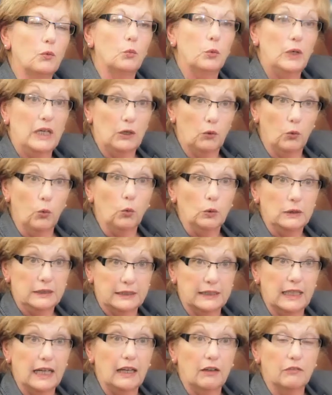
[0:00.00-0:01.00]
We all
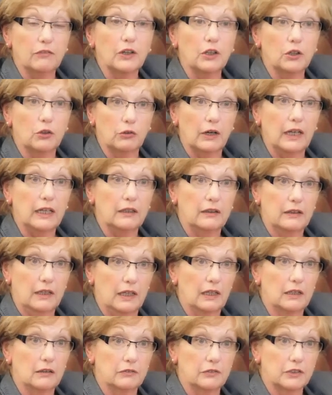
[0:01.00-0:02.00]
save a great
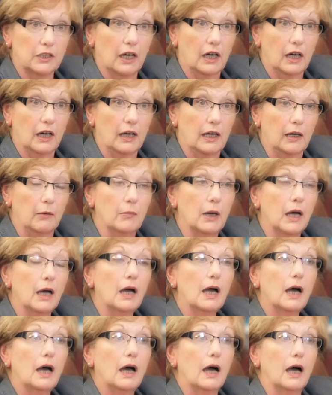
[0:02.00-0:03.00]
deal of time
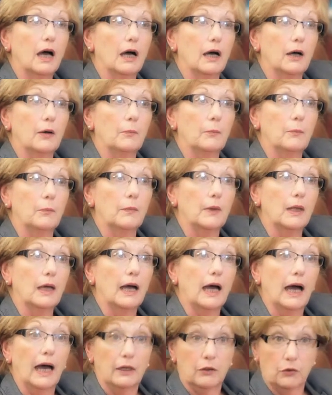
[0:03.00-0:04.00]

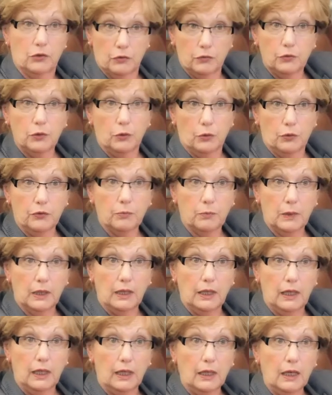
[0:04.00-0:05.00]
and, of course,
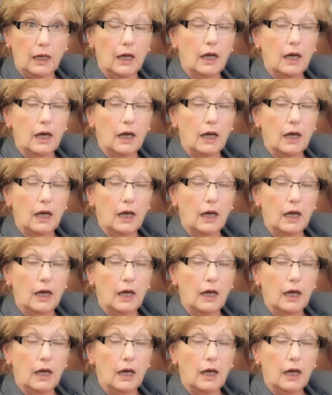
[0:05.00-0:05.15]
money.